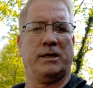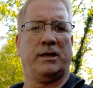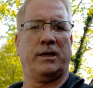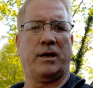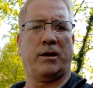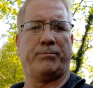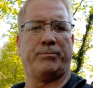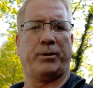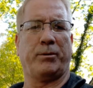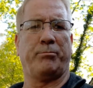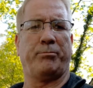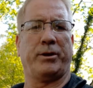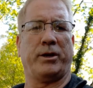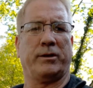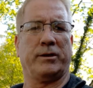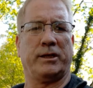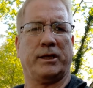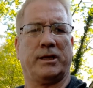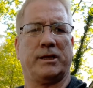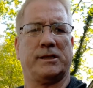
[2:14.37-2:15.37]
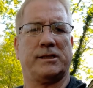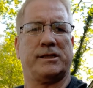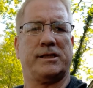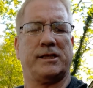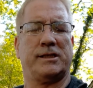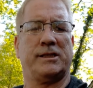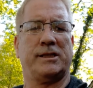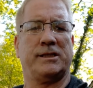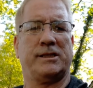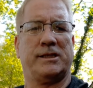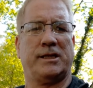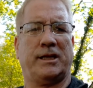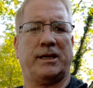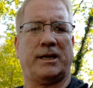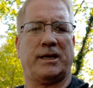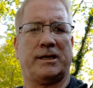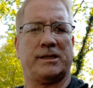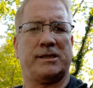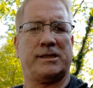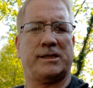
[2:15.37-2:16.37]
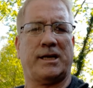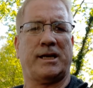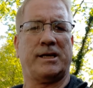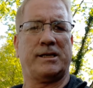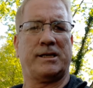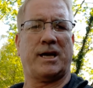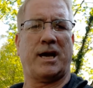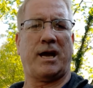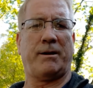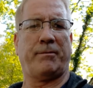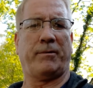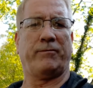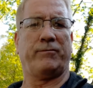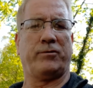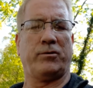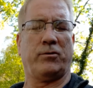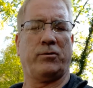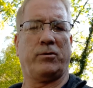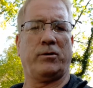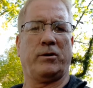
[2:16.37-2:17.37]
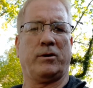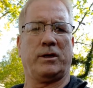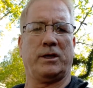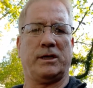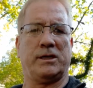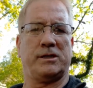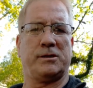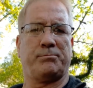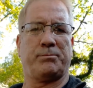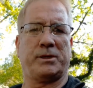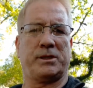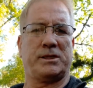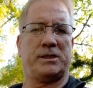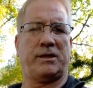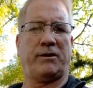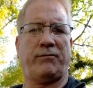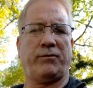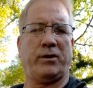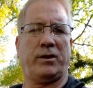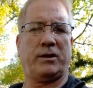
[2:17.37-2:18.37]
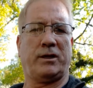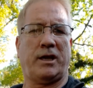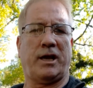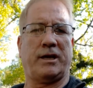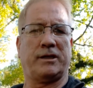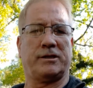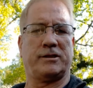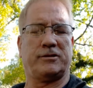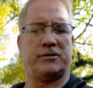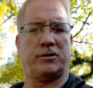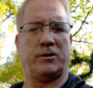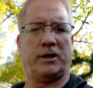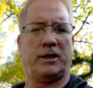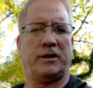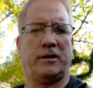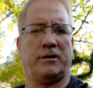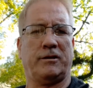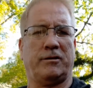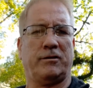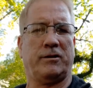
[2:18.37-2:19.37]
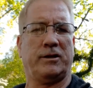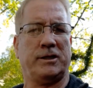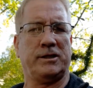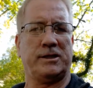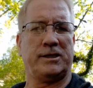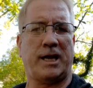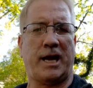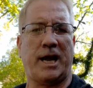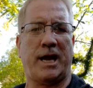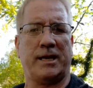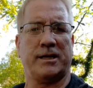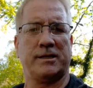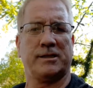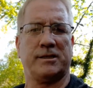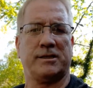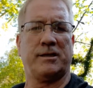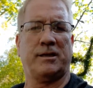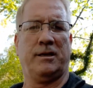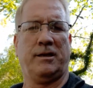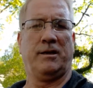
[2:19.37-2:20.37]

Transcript: help you build the consistency at a set time of doing these specific things that you need to do, these tasks